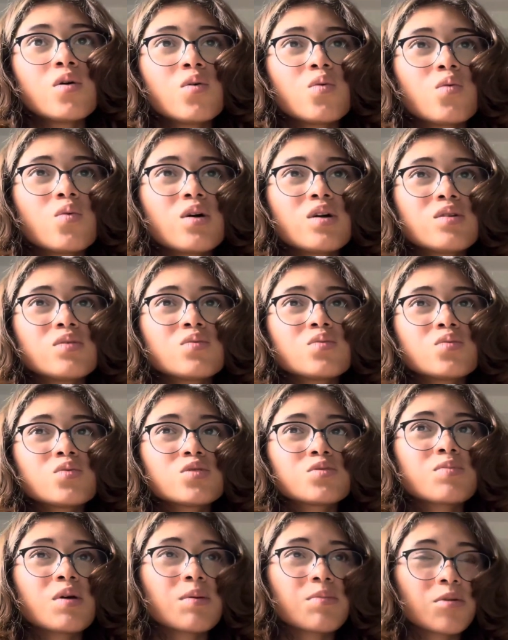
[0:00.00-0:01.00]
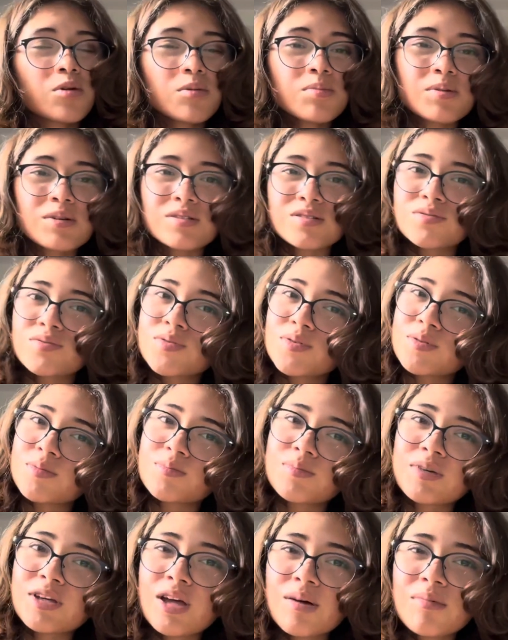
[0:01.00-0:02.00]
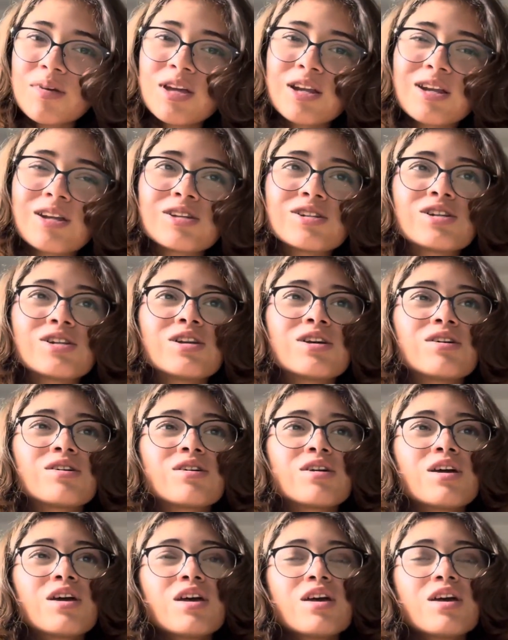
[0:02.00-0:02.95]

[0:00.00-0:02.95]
what was my purpose for becoming an engineer?